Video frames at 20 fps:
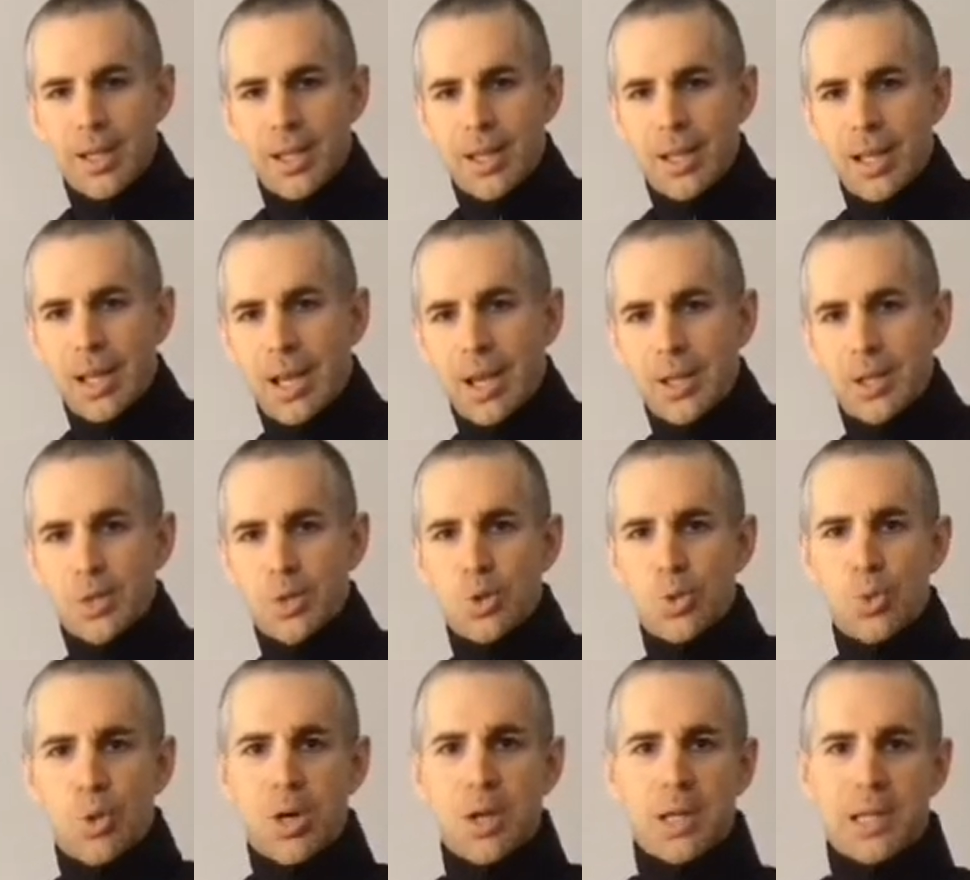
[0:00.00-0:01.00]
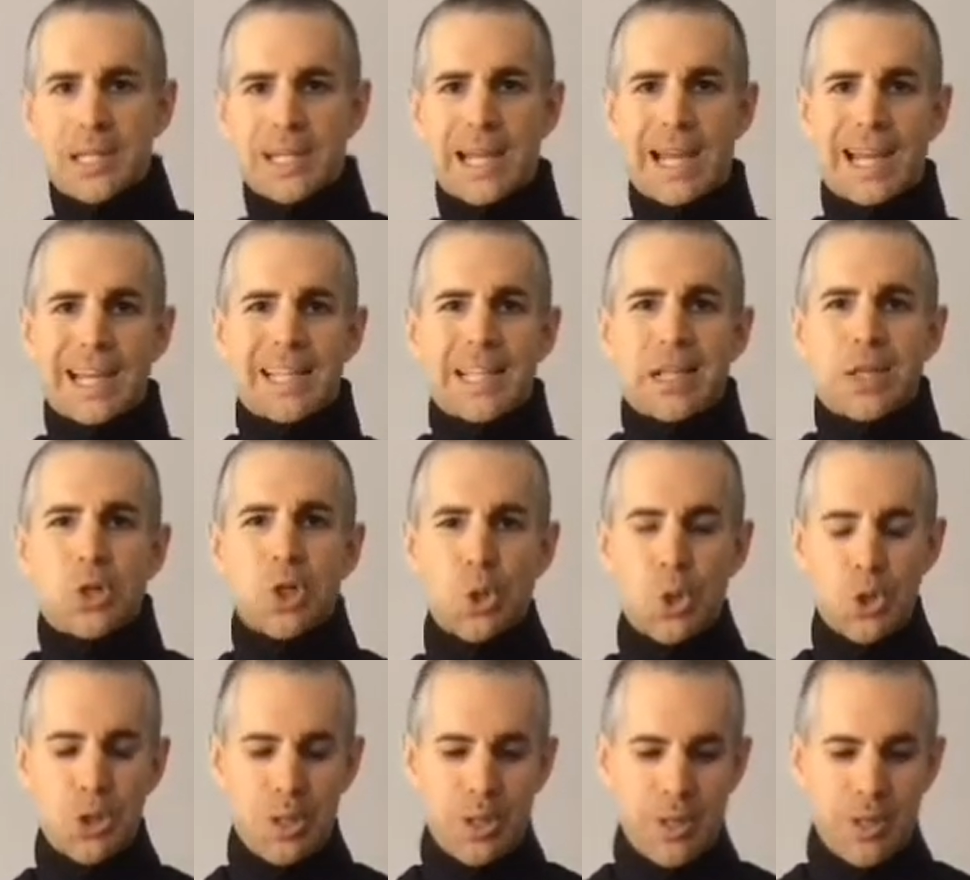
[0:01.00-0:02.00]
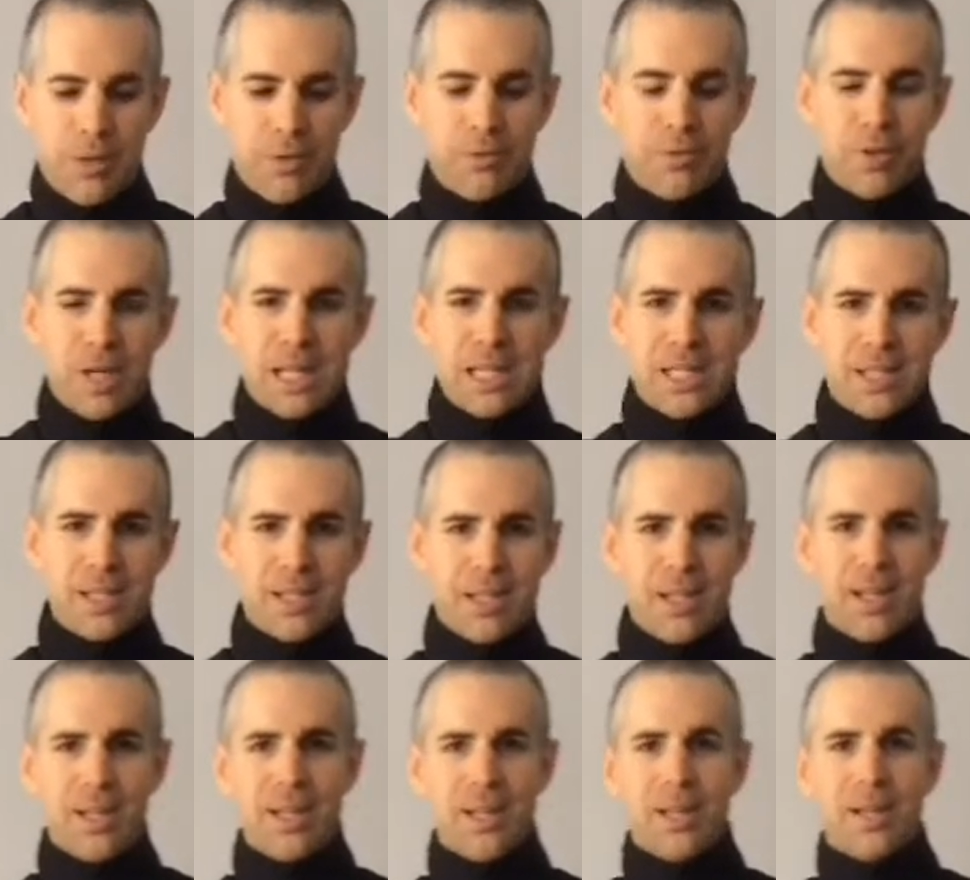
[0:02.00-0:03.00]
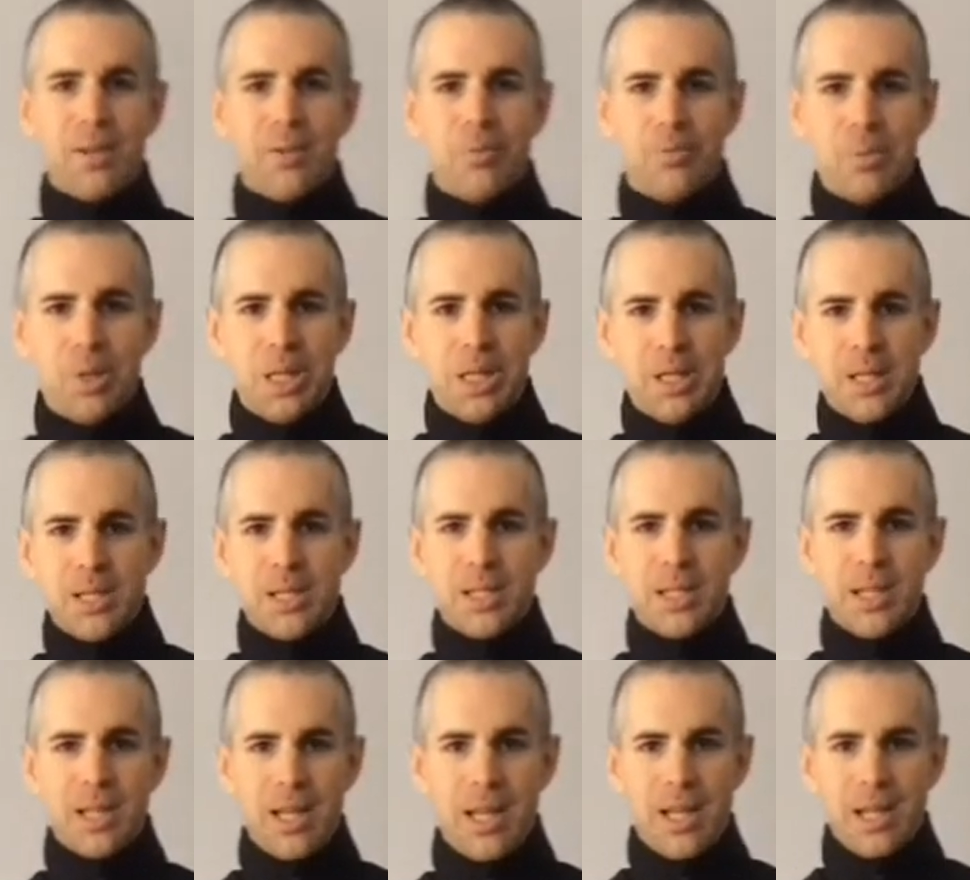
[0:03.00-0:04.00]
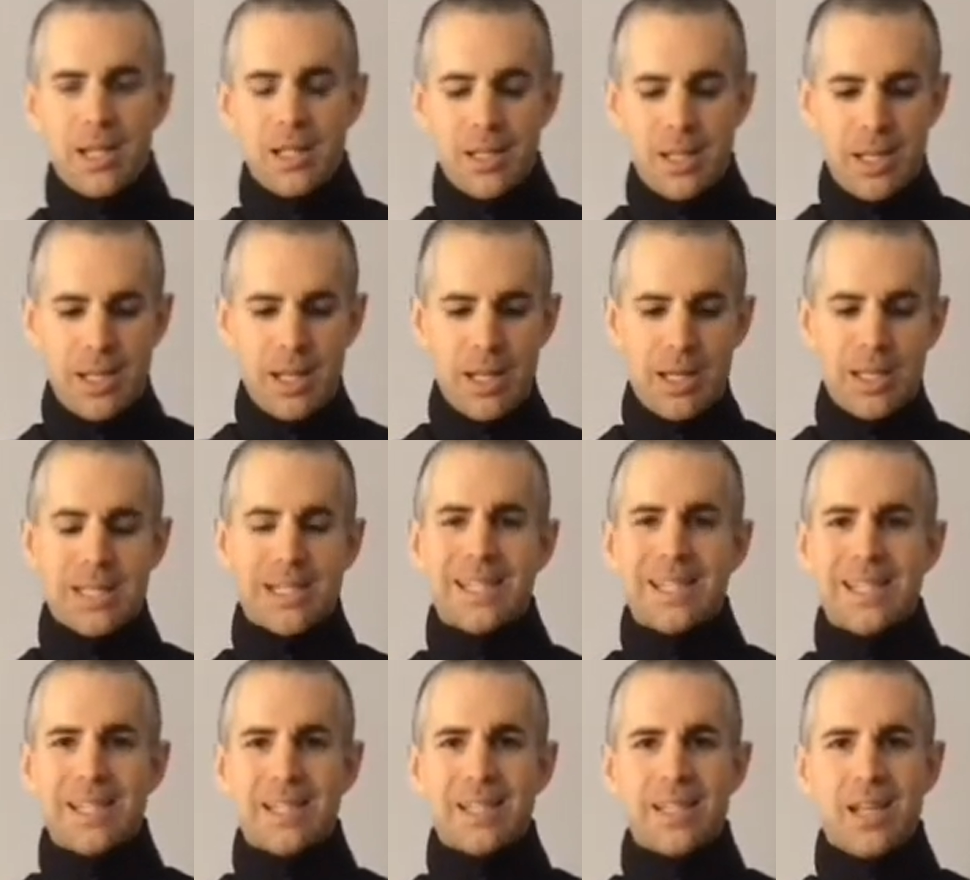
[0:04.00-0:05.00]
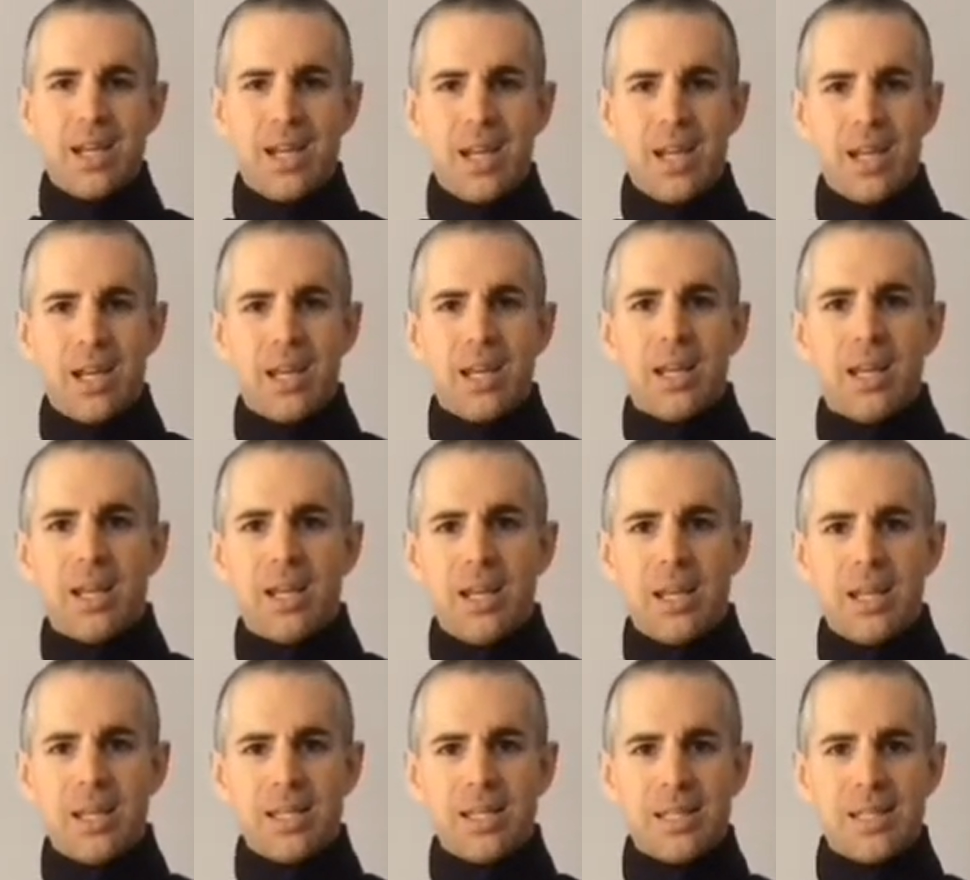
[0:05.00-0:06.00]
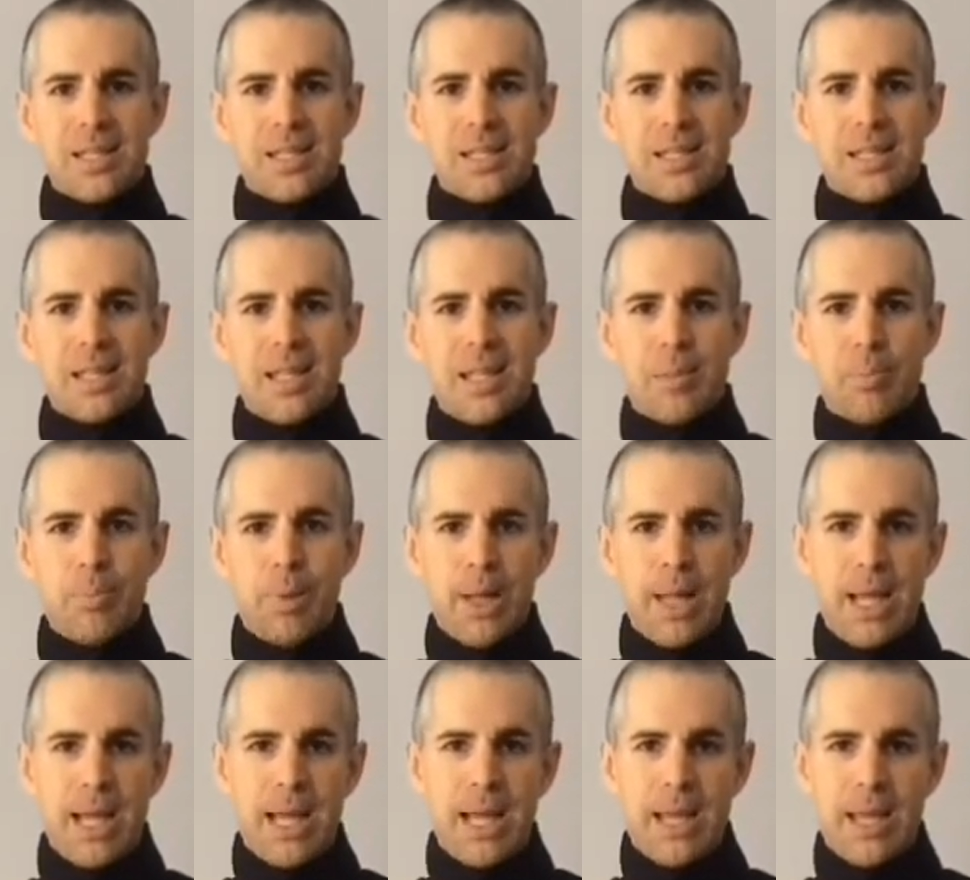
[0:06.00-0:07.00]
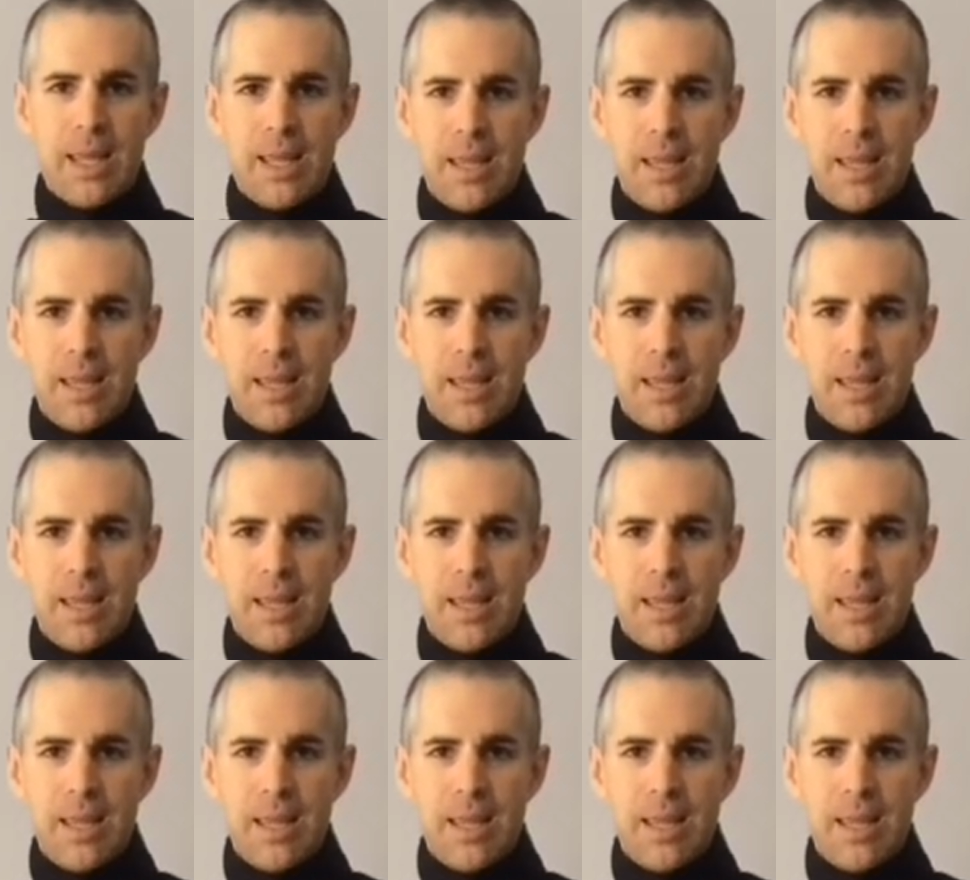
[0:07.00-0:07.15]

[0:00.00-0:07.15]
kind of SWAT tactical vest because it has a nice design, nice and sleek black.